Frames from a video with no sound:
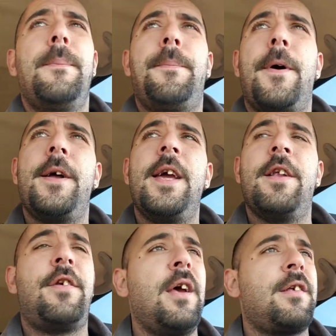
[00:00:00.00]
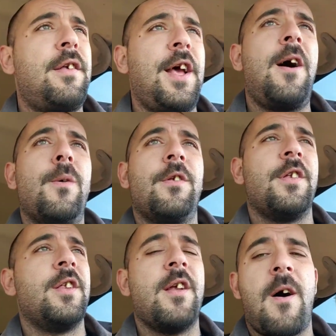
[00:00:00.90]
But it just sounds
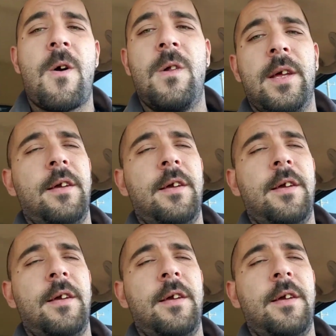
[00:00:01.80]
gnarly,